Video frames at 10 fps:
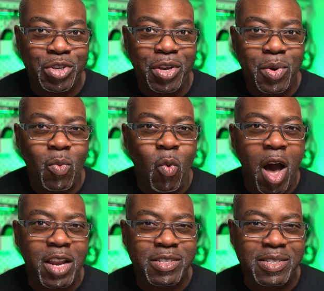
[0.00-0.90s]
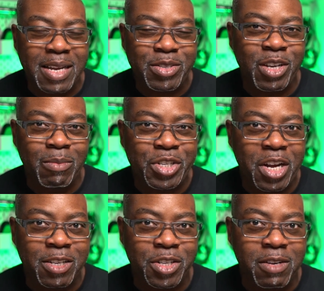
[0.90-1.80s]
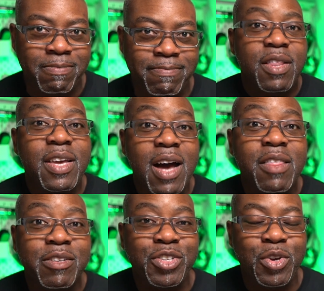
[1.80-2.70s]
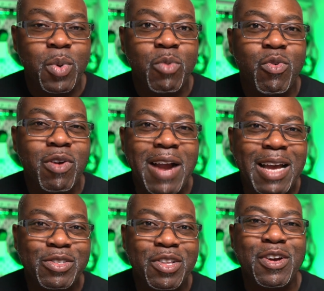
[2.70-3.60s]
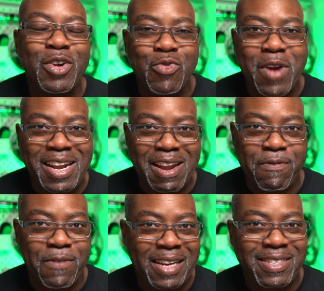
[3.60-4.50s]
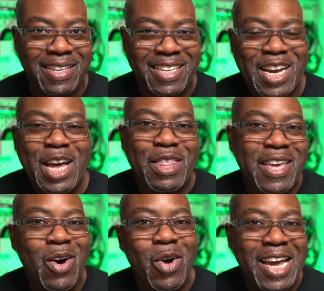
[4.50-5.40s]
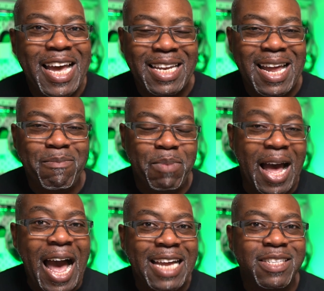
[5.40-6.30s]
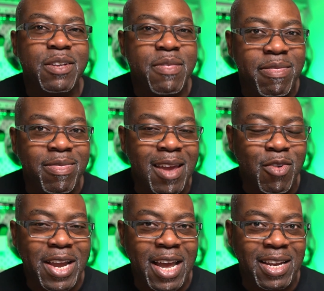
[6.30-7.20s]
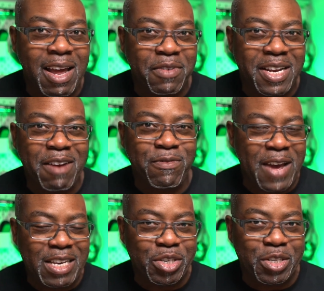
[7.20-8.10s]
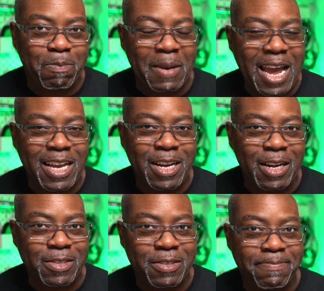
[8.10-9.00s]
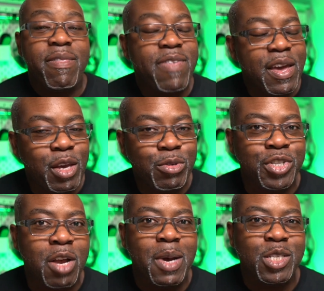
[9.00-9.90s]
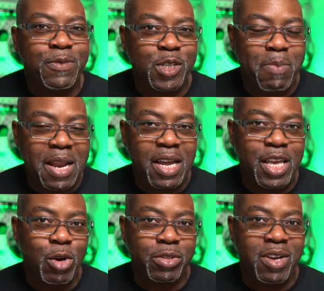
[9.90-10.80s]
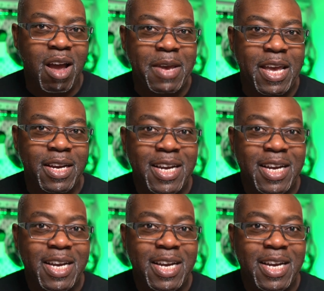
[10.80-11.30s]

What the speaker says: Q wireless desktop charger. The other 2 were around the Grin Factor, the on-air lamp, and the Theory 11 Avengers playing cards. Thank you so much for spending your time here.